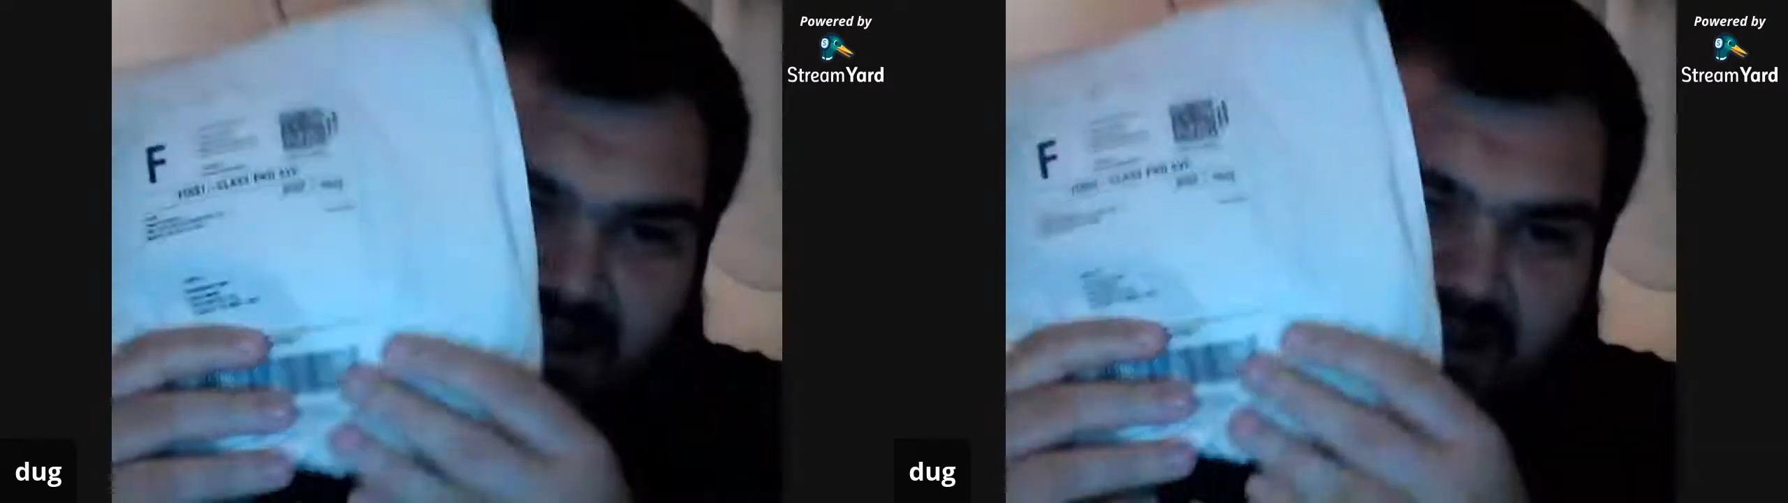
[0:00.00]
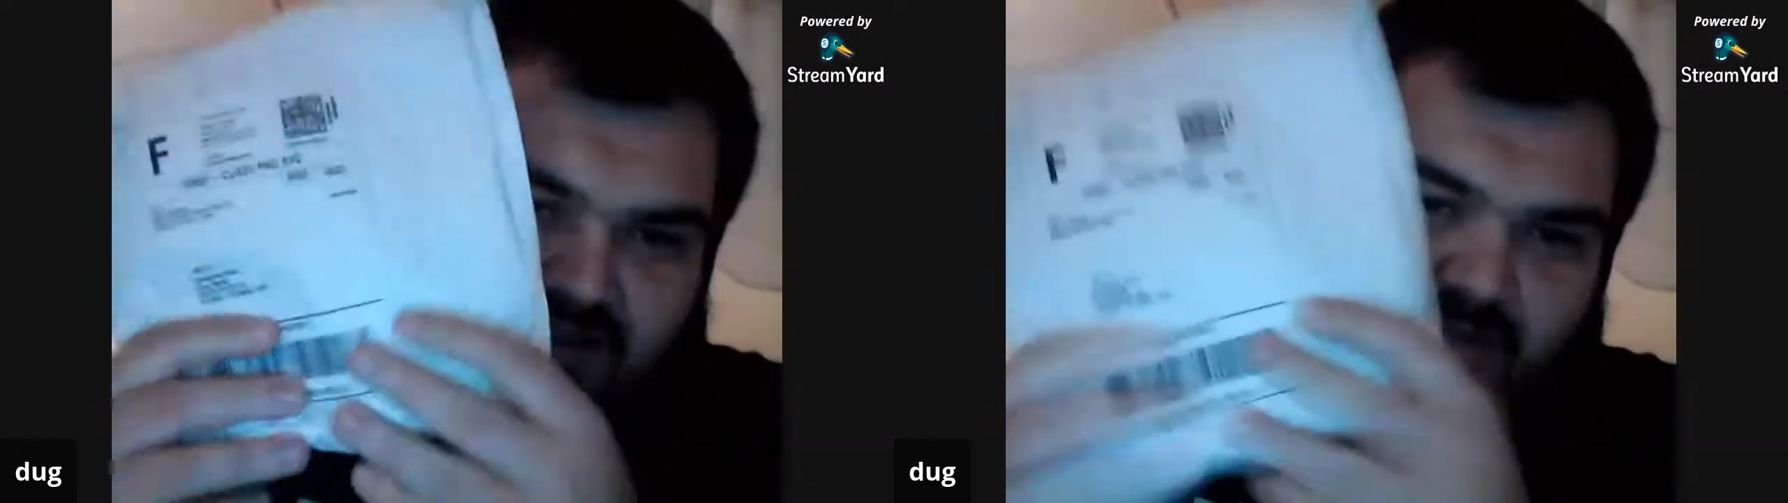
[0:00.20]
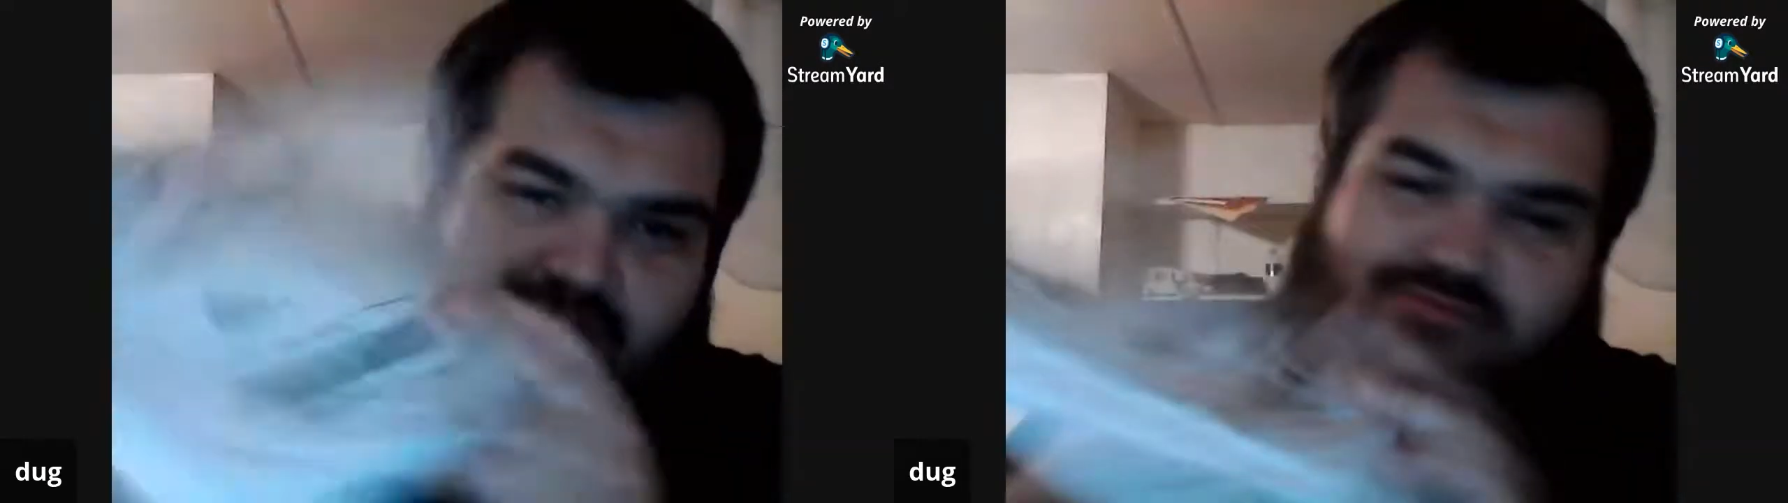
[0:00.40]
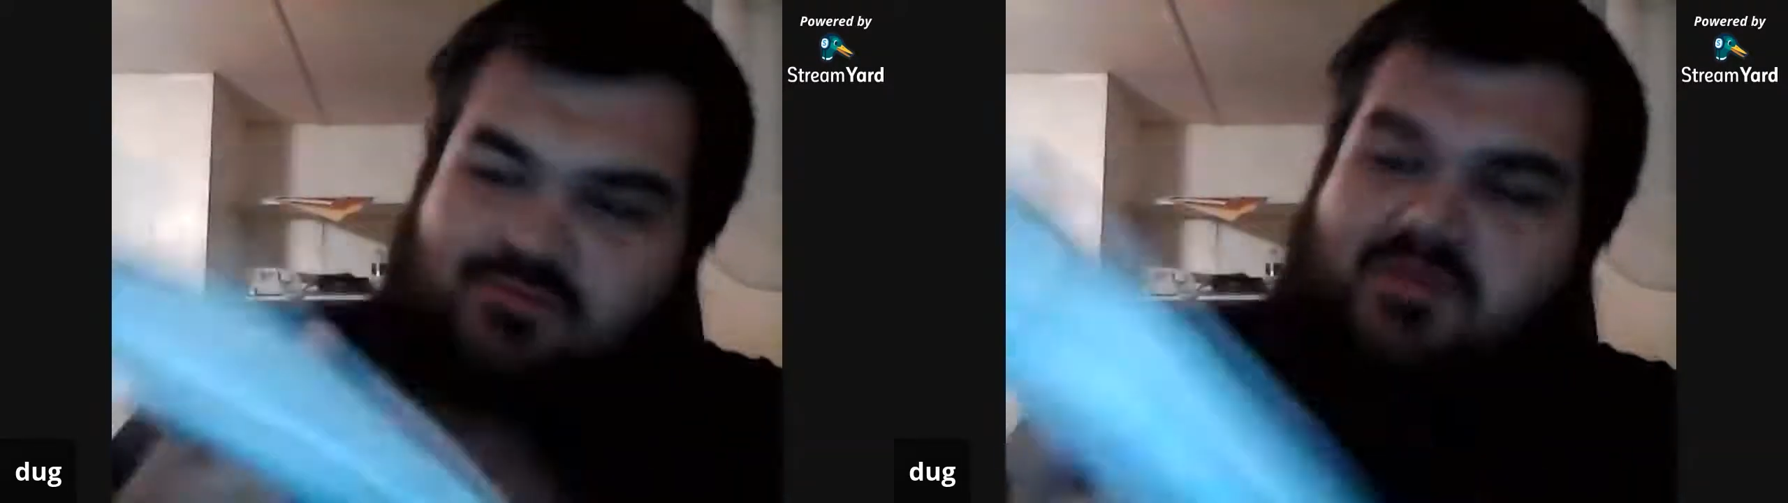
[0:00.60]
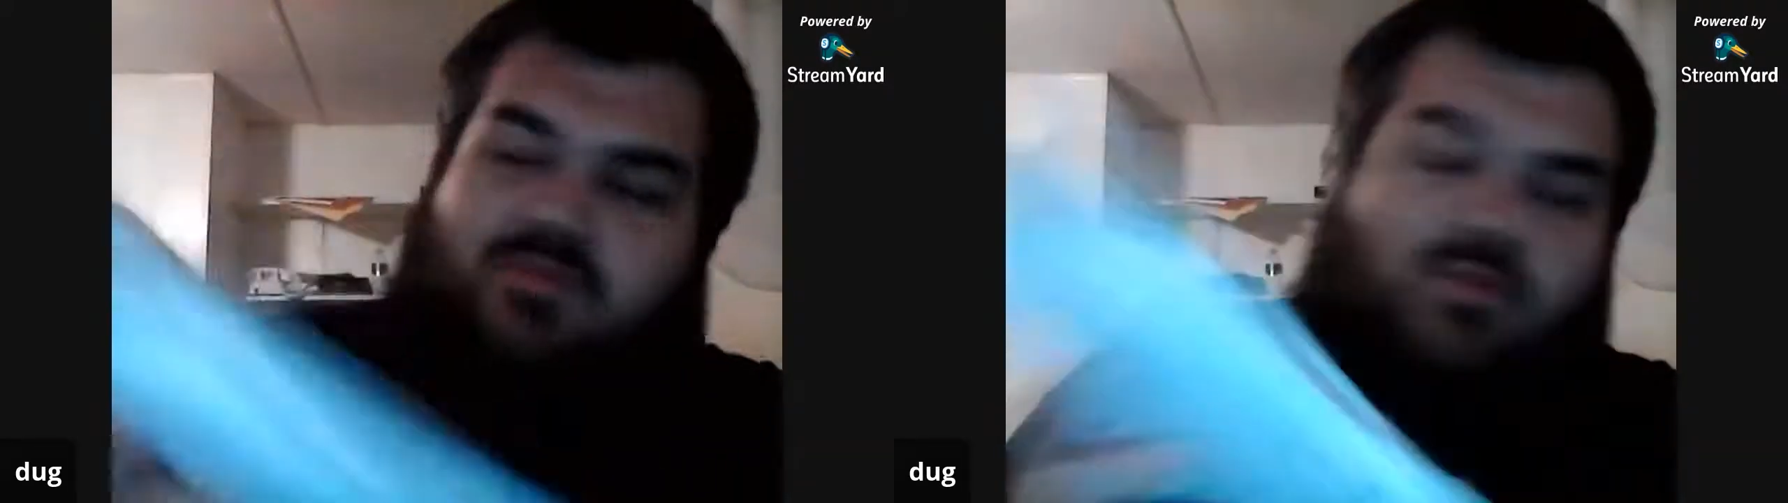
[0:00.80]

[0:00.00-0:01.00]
don't remember what